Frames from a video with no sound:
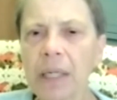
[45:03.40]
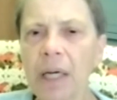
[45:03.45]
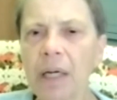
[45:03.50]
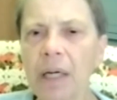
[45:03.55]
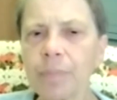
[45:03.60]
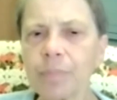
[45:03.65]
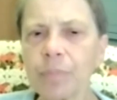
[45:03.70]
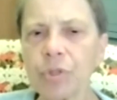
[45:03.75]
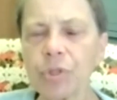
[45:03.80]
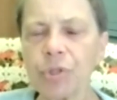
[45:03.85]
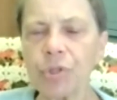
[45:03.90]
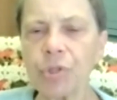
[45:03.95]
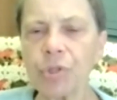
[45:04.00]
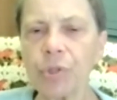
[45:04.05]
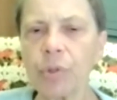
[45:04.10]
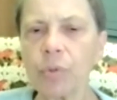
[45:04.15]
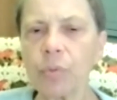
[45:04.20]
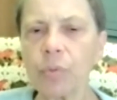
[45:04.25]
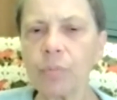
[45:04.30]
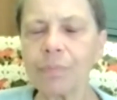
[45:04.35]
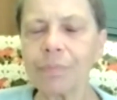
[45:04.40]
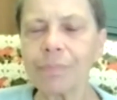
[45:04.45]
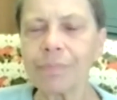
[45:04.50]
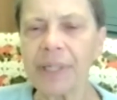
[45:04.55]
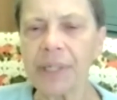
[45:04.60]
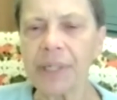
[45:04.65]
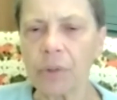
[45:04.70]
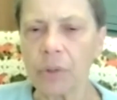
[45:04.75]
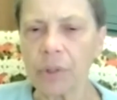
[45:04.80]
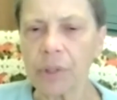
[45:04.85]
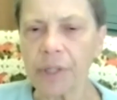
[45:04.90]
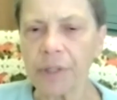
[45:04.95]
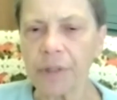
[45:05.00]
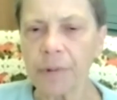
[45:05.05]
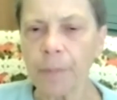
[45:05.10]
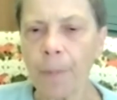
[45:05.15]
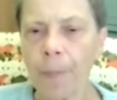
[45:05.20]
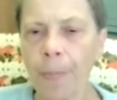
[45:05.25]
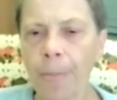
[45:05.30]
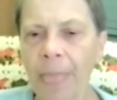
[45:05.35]
comes to milk,
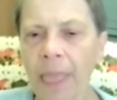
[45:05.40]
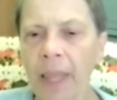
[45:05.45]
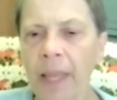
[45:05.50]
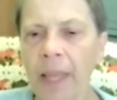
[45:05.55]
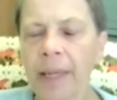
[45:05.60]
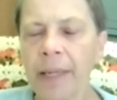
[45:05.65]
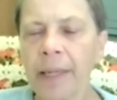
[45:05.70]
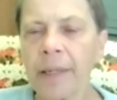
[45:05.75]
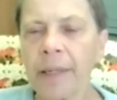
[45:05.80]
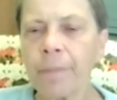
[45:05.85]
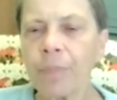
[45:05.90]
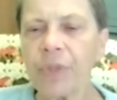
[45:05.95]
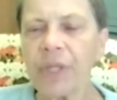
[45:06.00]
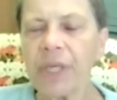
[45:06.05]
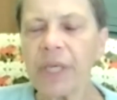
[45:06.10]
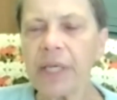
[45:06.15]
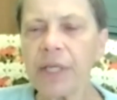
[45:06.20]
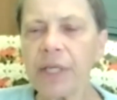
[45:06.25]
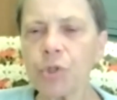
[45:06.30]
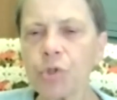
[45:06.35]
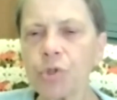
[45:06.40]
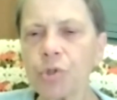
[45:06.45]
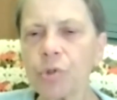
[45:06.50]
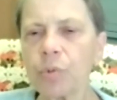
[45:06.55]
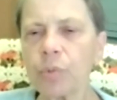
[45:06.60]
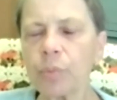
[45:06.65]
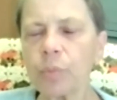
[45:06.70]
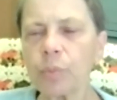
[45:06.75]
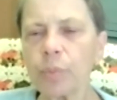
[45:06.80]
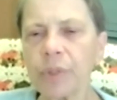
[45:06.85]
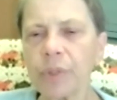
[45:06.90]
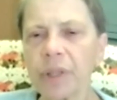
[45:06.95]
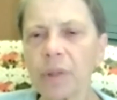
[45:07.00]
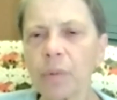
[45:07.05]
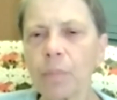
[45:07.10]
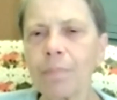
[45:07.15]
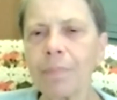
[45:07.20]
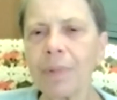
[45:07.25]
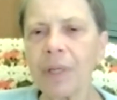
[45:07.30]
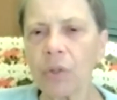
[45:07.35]
the issue
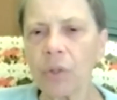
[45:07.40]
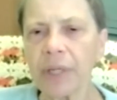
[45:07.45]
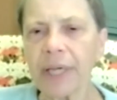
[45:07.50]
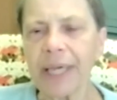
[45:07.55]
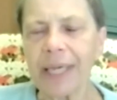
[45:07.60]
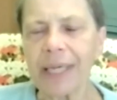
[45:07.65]
with milk